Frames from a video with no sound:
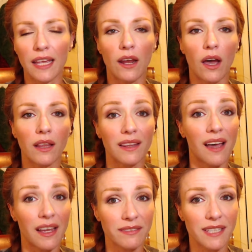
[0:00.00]
And a
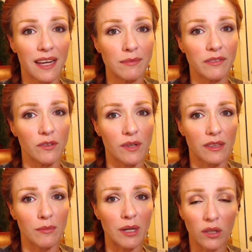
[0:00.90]
lot of times, if you get
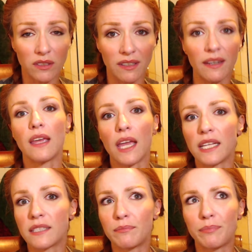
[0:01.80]
them at Ulta,
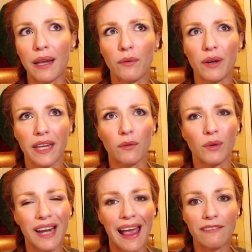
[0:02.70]
it's buy one, get
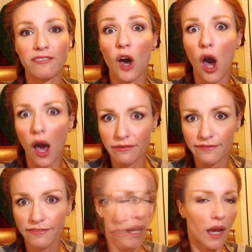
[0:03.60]
one half
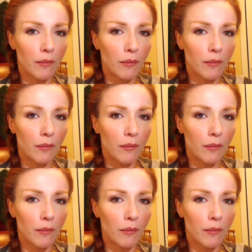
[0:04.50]
off.